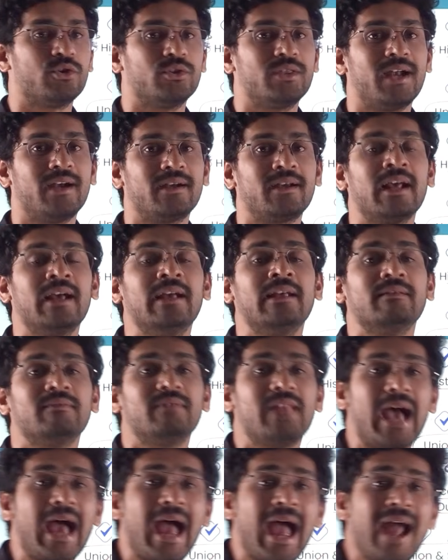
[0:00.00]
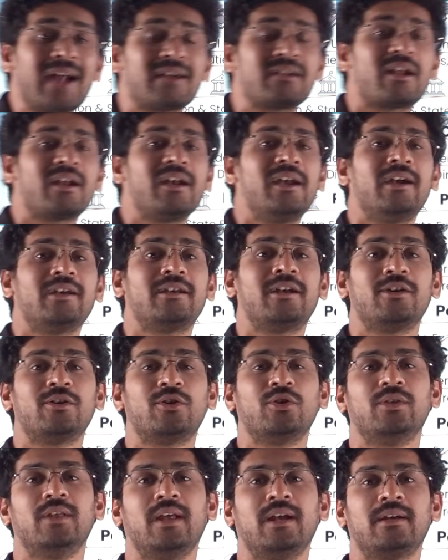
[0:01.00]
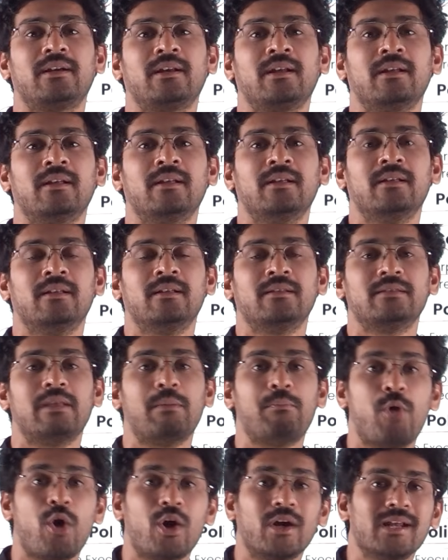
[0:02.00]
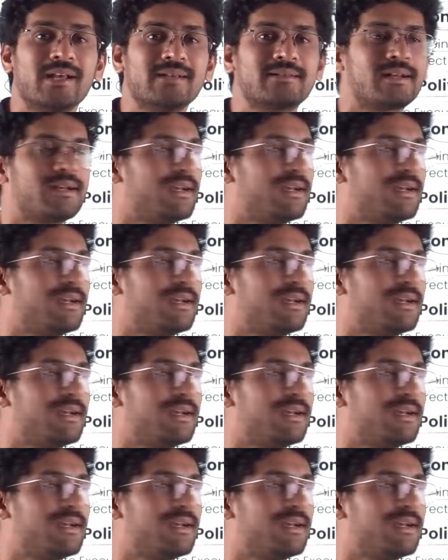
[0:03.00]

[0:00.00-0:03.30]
to that, the act related to that, the bodies